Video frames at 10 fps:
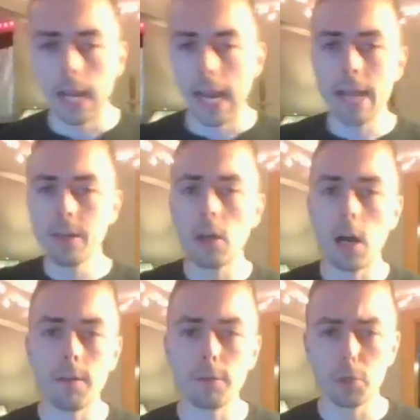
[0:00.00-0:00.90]
handed
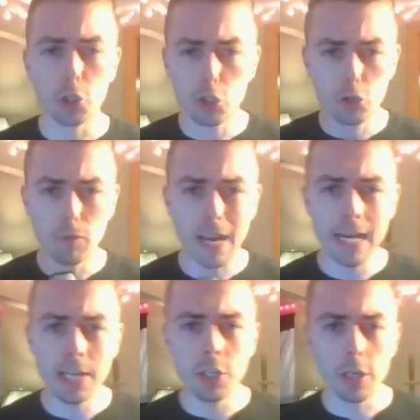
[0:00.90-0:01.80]
off to a
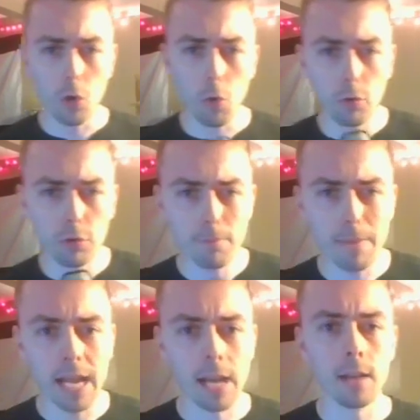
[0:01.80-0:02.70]
strange and older
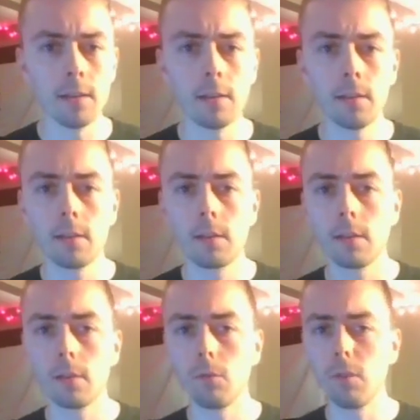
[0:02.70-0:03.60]
man
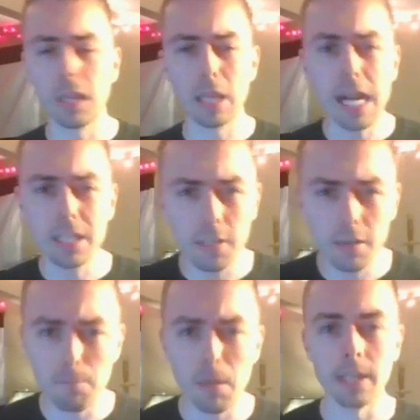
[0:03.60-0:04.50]
with lots
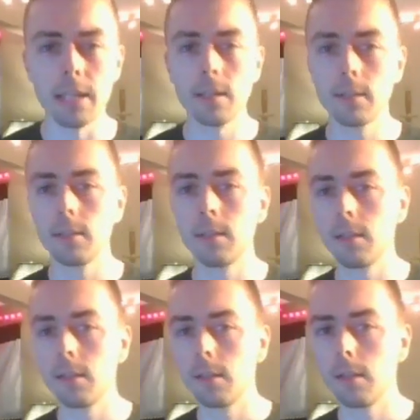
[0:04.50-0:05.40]
of money.
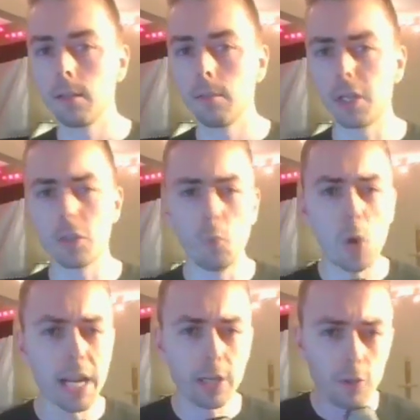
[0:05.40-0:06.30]
Because
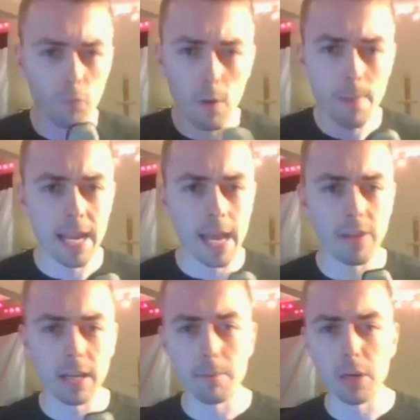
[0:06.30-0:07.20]
why couldn't women have
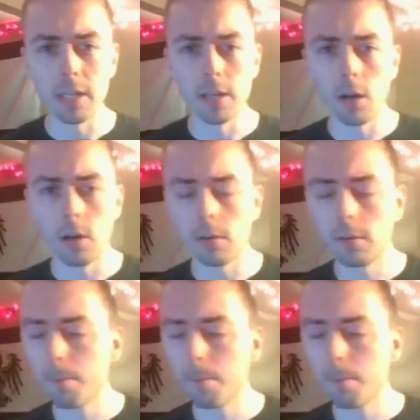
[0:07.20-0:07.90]
any money at all?